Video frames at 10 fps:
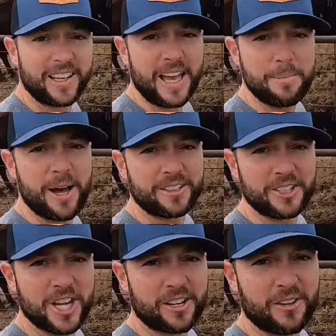Came out
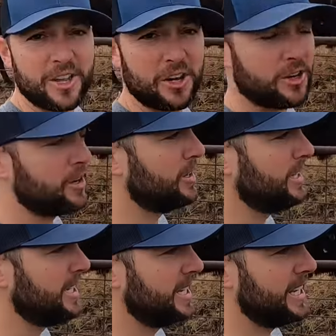to check on the
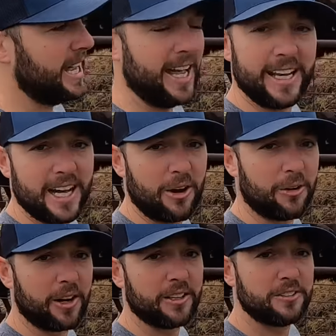herd and
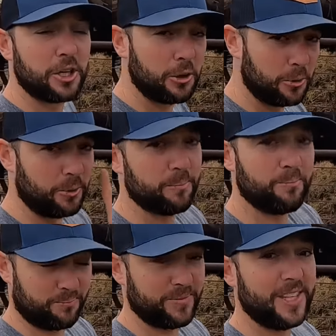our two,
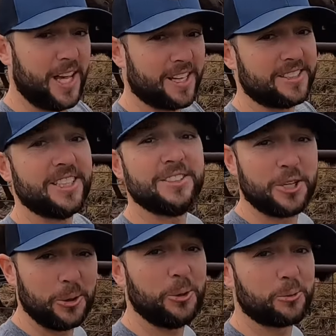yes,
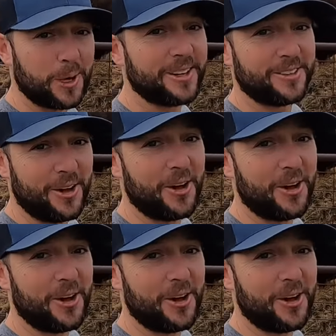two red